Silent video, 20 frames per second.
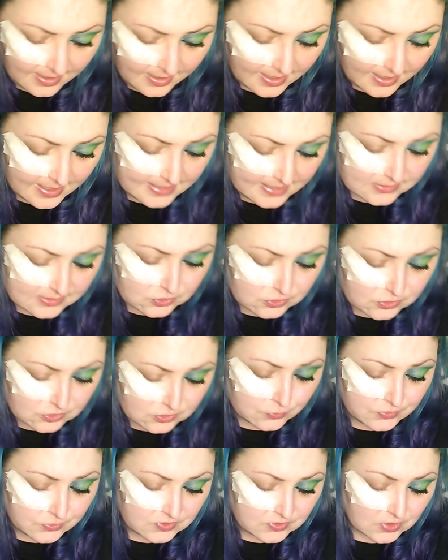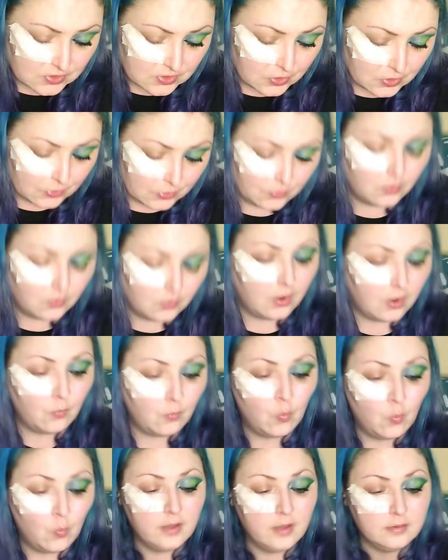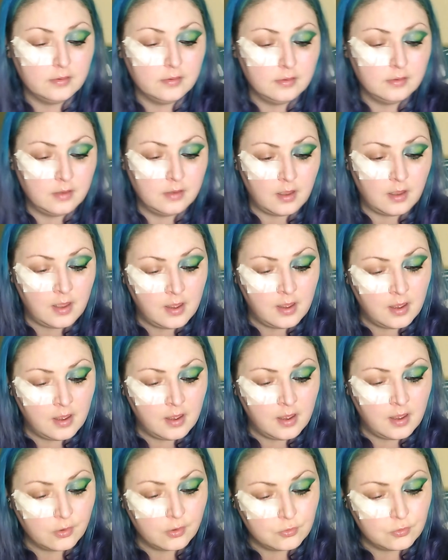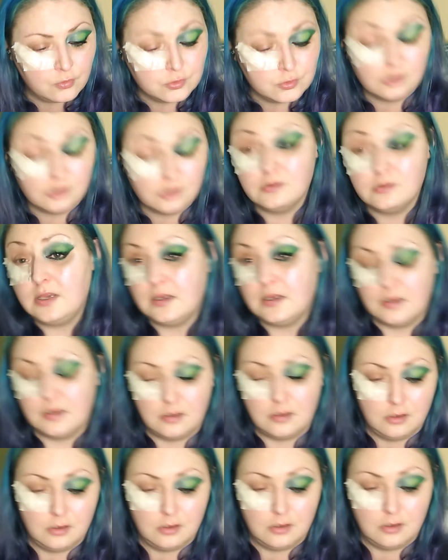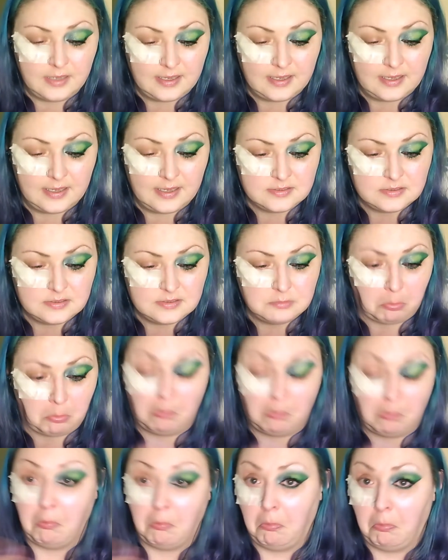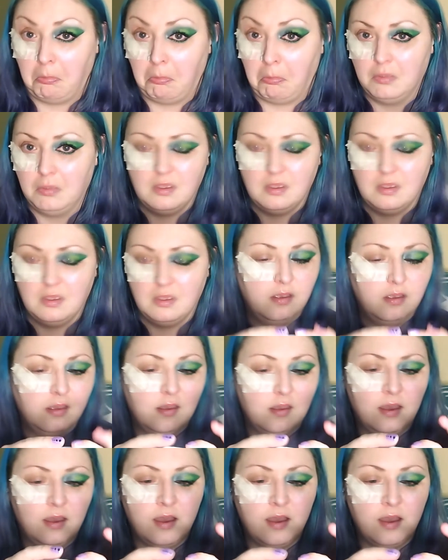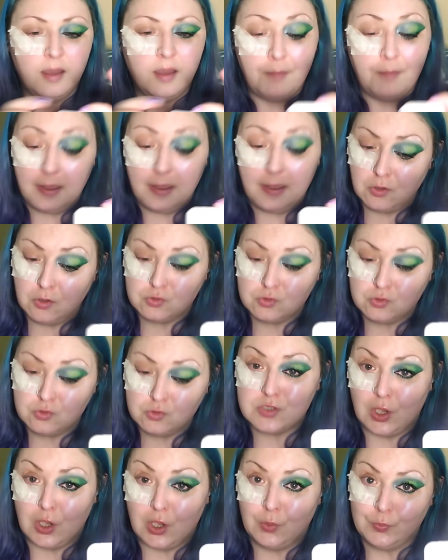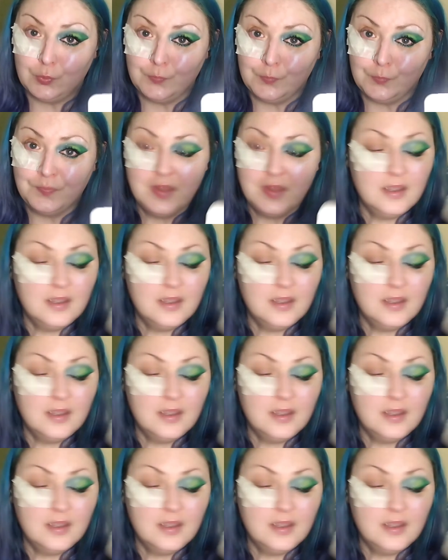and also one called Greek Goddess by Model's Own.